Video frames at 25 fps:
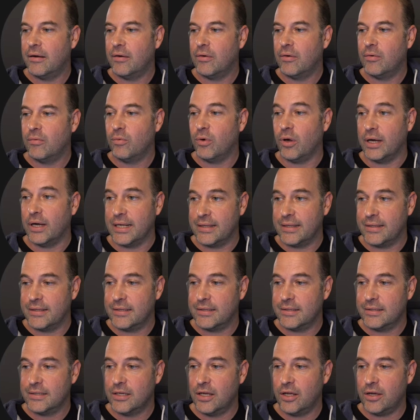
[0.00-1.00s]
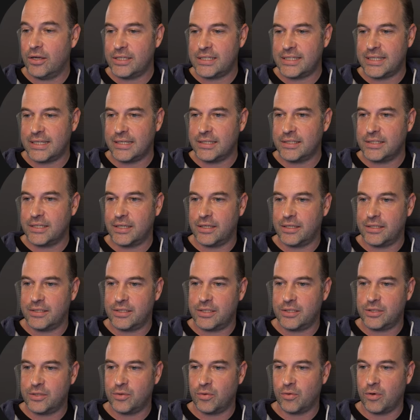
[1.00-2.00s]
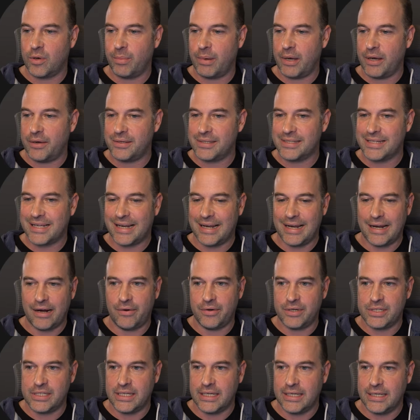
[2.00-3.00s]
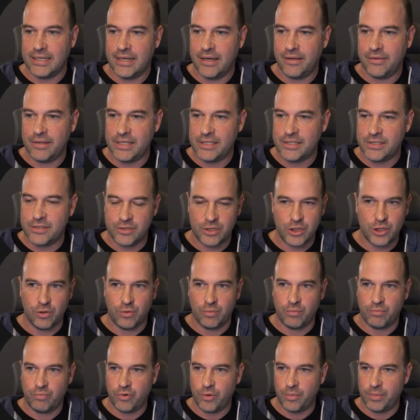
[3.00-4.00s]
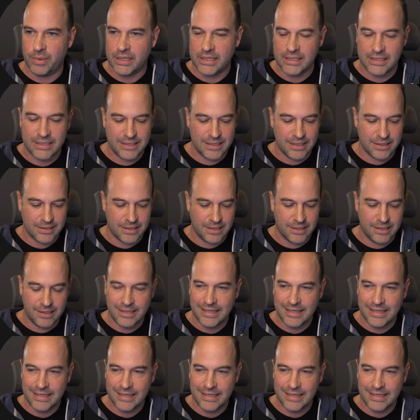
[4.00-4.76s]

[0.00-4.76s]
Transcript: Right, last thing to talk about is clarity. Now this shot probably doesn't